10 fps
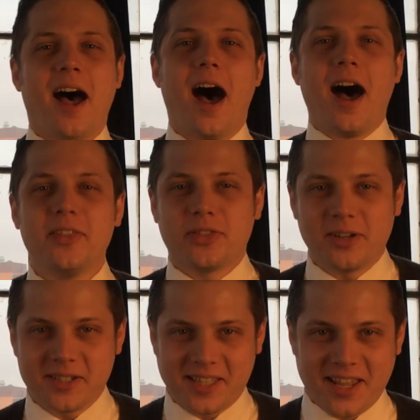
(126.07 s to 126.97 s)
On
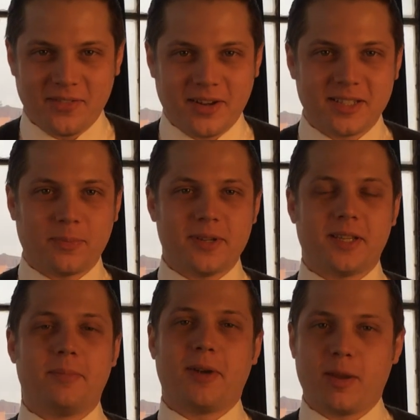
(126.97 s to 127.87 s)
Thursday, Vice
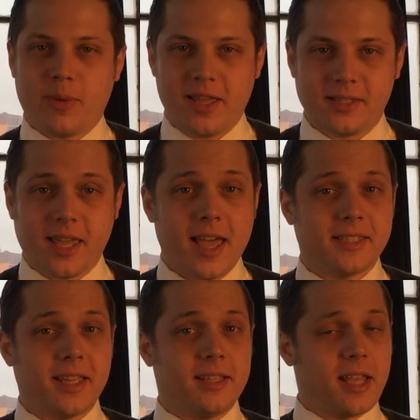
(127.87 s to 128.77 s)
President Mike Pence
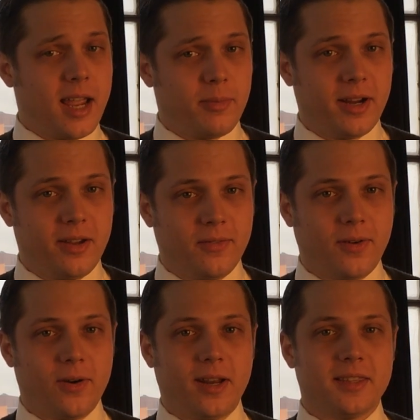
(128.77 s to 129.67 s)
cast a tie-breaking
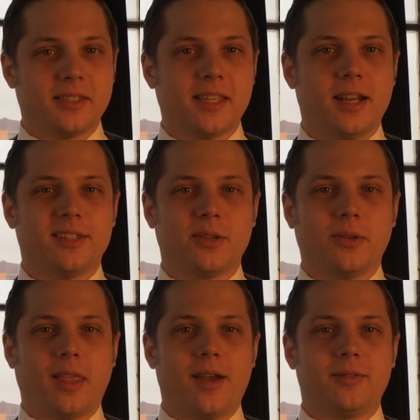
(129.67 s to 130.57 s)
vote in the Senate to
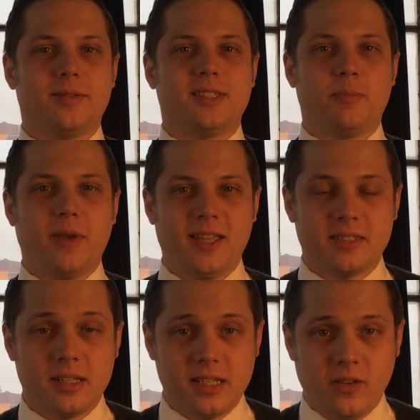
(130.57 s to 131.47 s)
allow debate
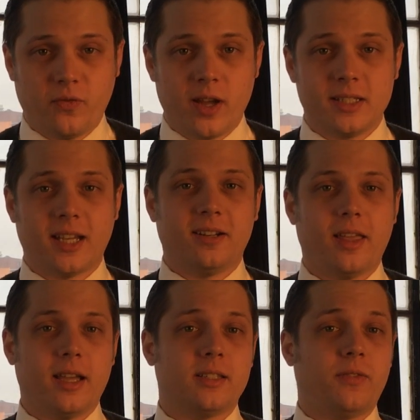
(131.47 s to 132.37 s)
to defund Title
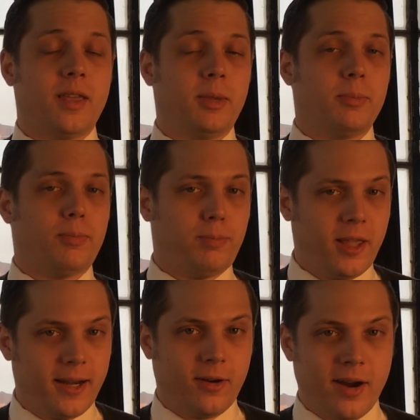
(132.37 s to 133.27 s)
X family
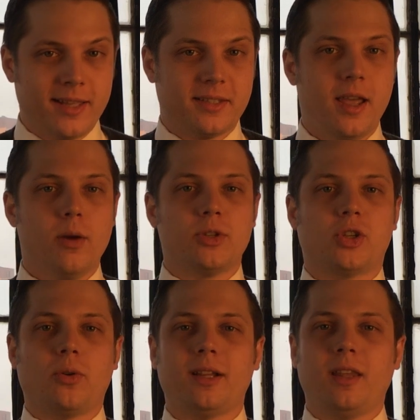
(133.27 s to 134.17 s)
planning grants, which
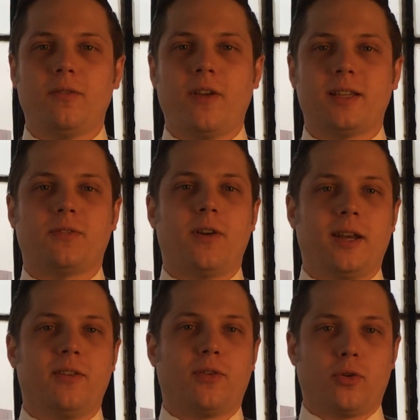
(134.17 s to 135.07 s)
directly affects
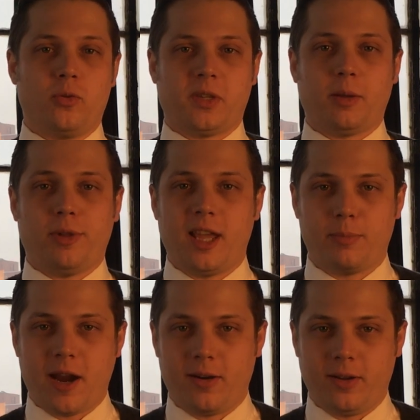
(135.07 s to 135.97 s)
funding for groups like Planned
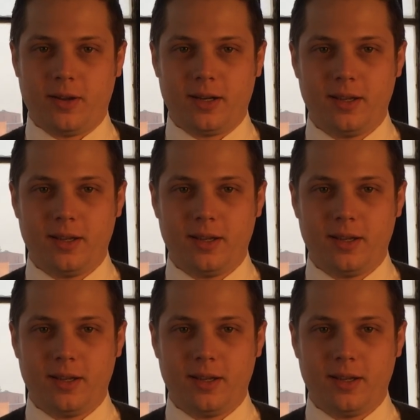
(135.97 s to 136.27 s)
Parenthood.